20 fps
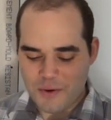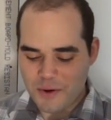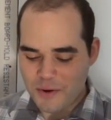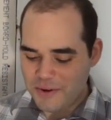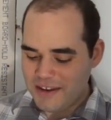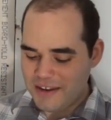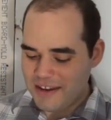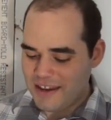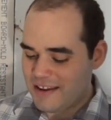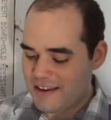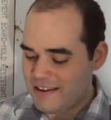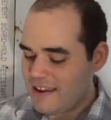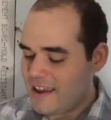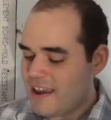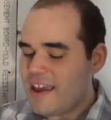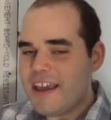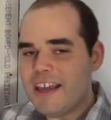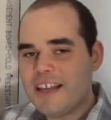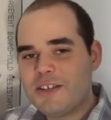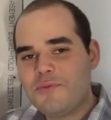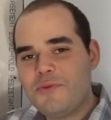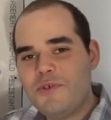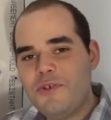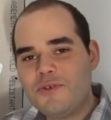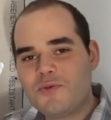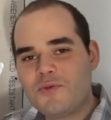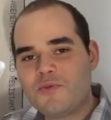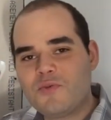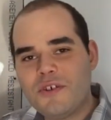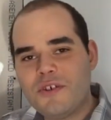What we did is we
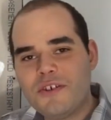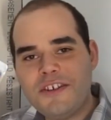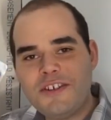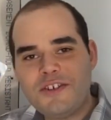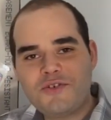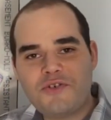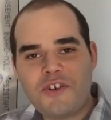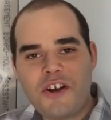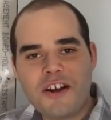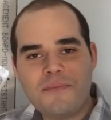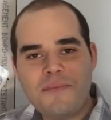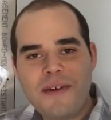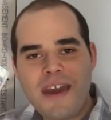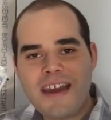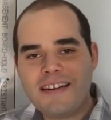used really strong